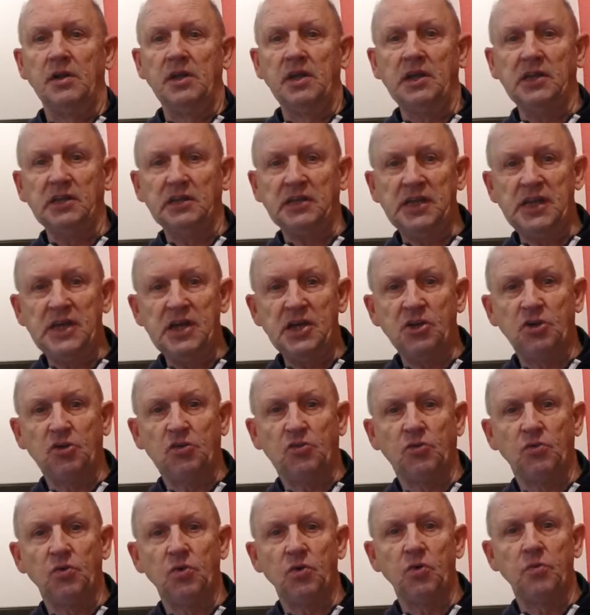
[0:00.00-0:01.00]
elite
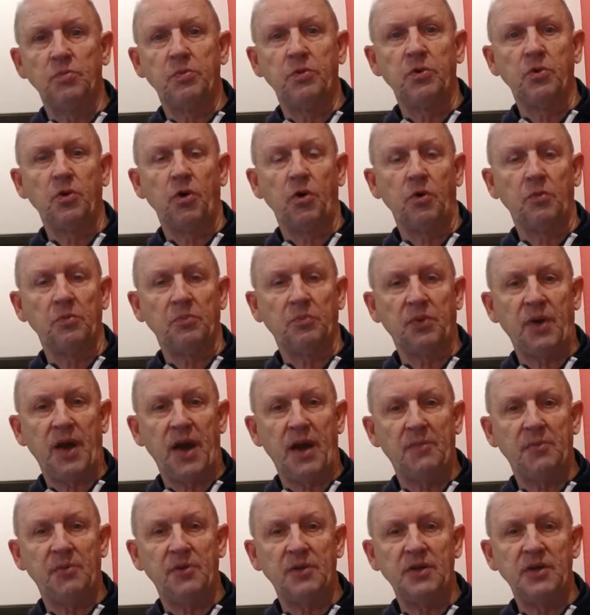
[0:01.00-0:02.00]
group who own
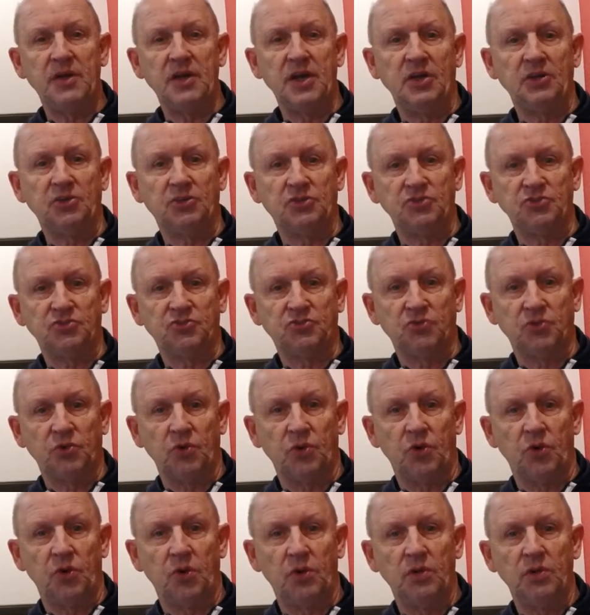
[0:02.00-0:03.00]
property and
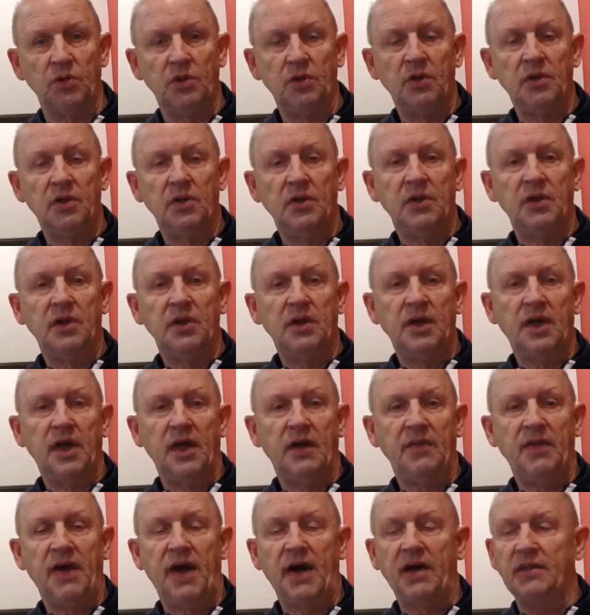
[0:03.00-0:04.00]
control,
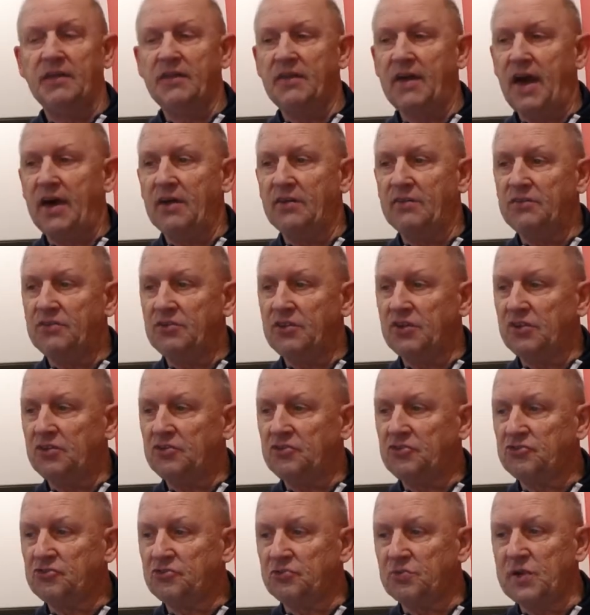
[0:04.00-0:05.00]
and that
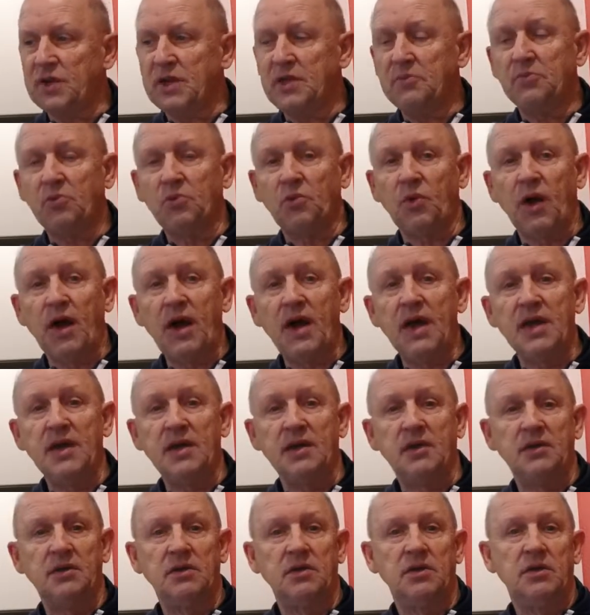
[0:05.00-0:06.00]
extreme
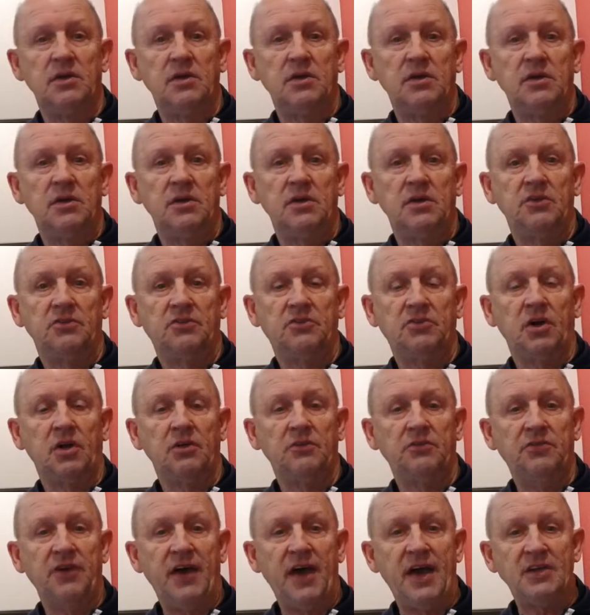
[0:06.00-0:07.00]
right is
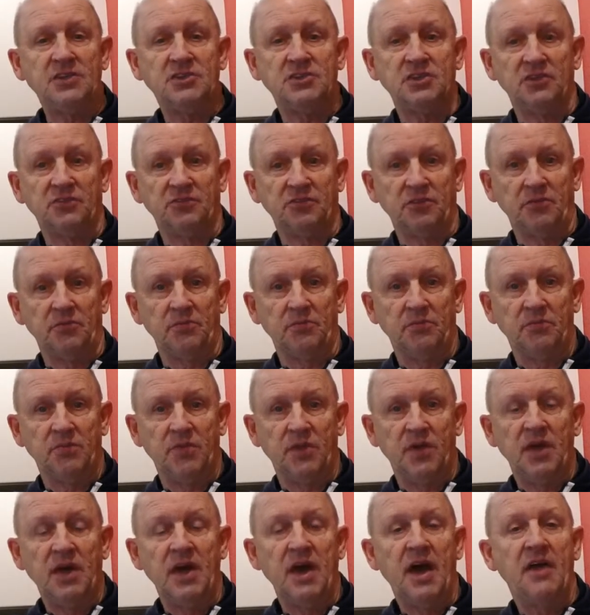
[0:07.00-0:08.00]
called fascism.
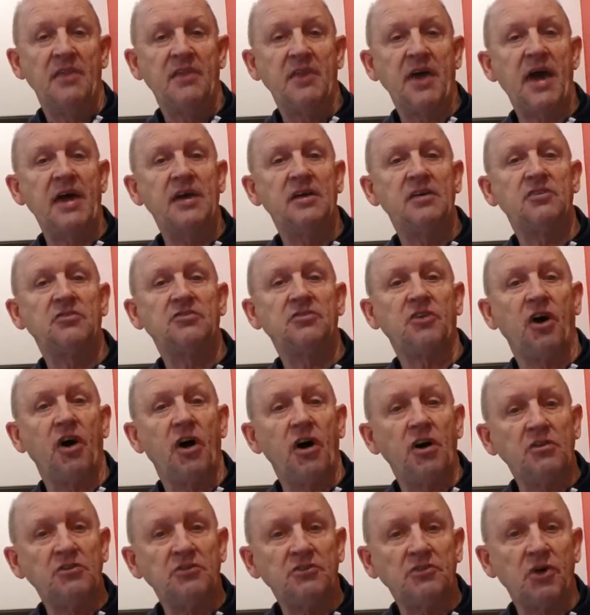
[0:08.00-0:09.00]
And that is
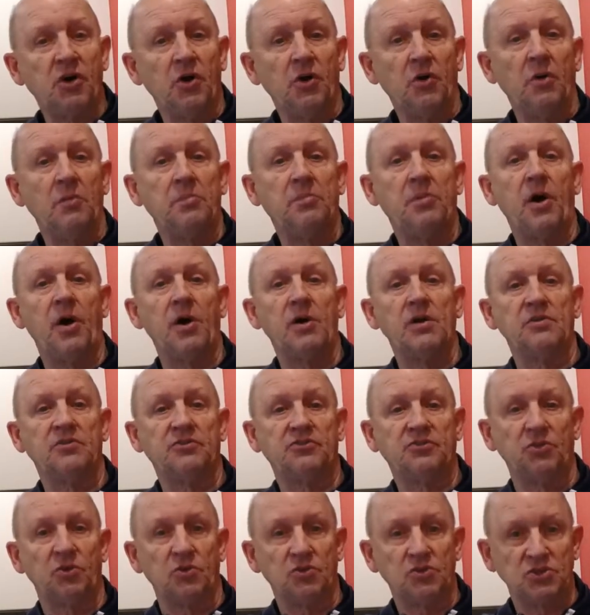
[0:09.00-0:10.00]
also part of
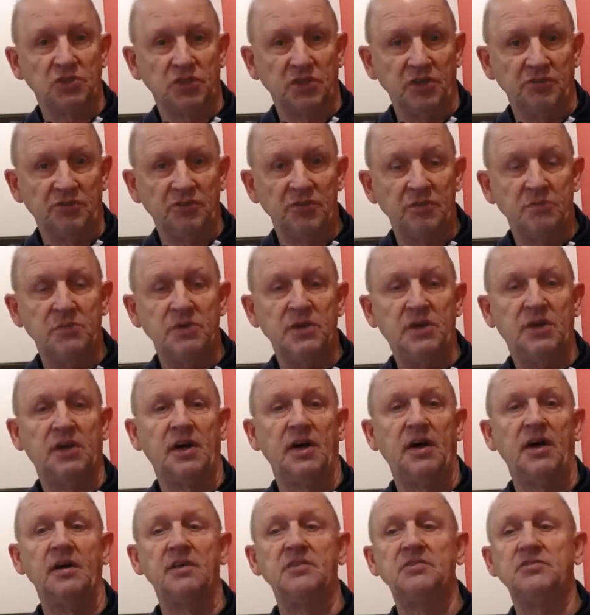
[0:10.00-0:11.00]
socialism
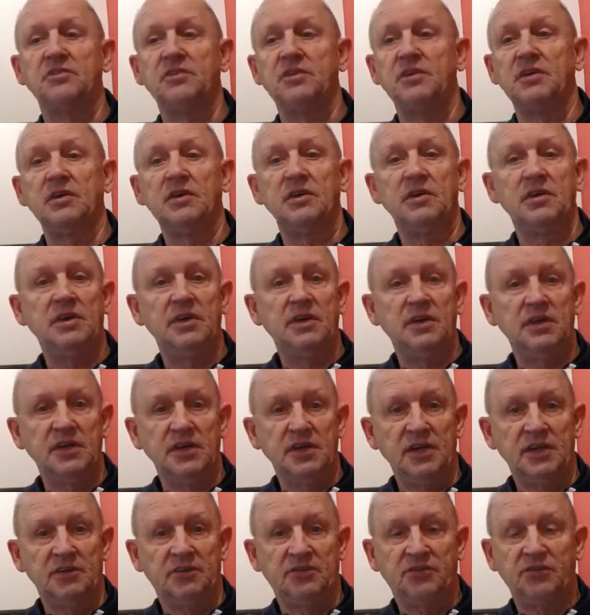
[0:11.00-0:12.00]
because
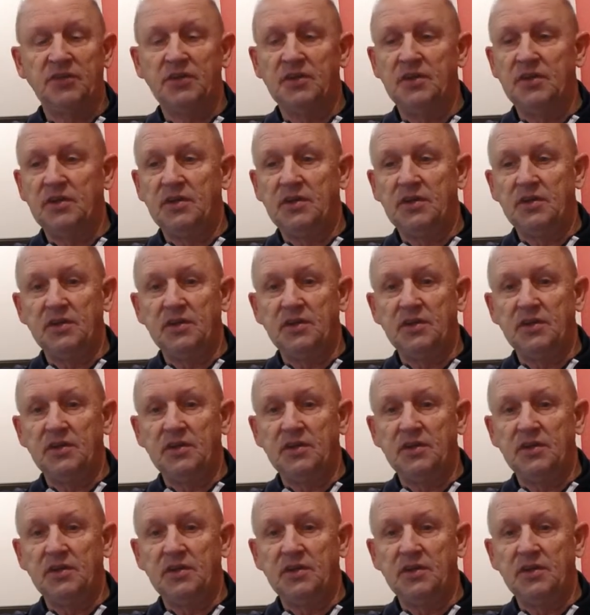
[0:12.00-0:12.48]
it's